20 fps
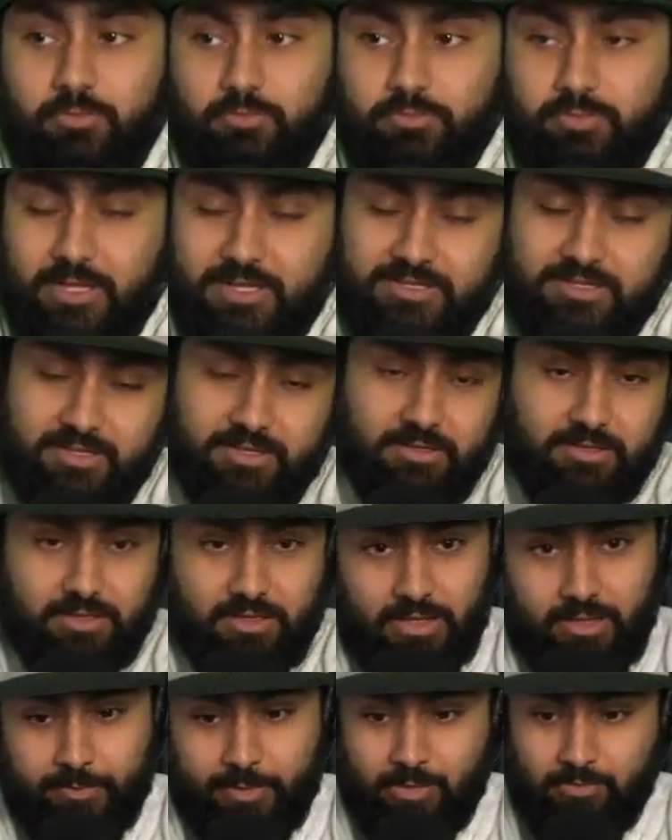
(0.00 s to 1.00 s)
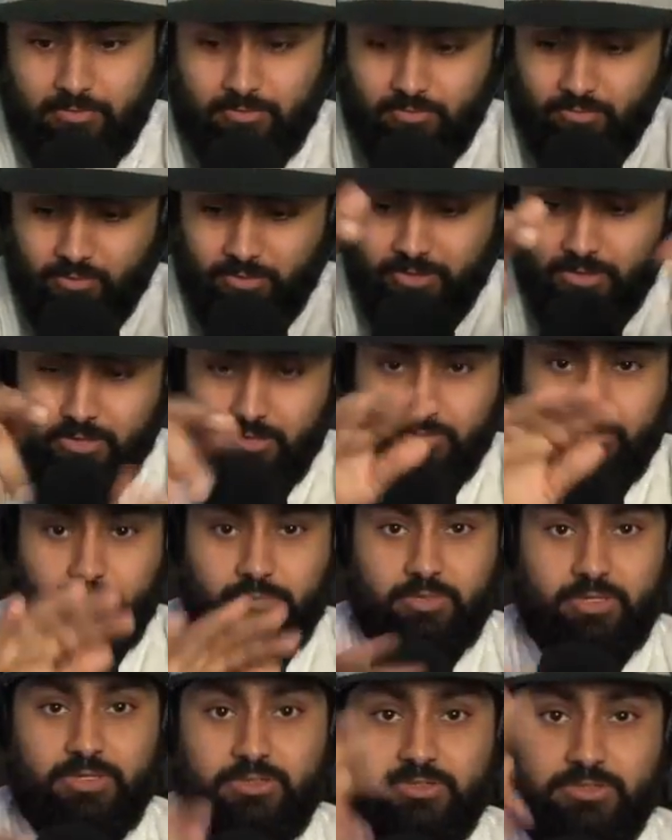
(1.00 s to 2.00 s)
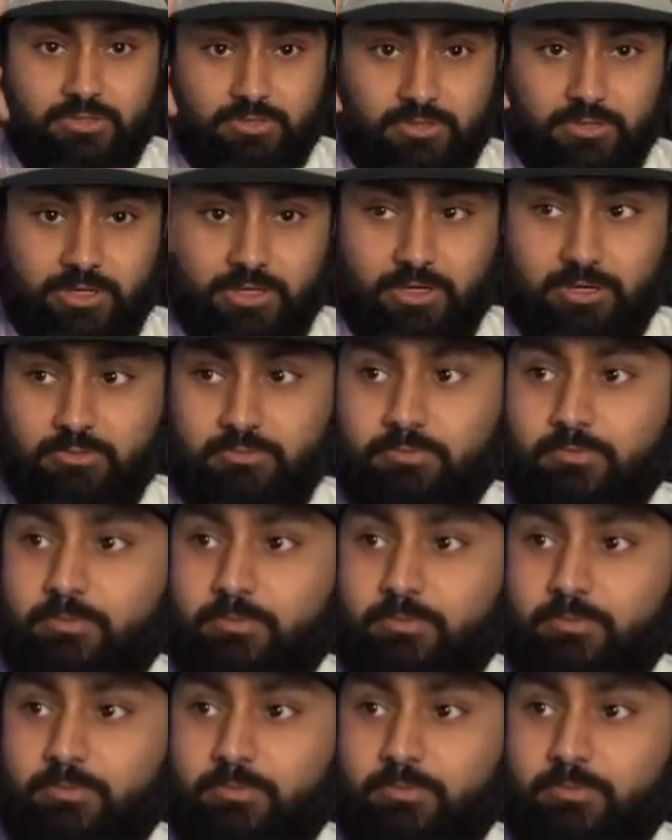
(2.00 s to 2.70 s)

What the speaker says: That's it, I'm out, we're done, peace, later.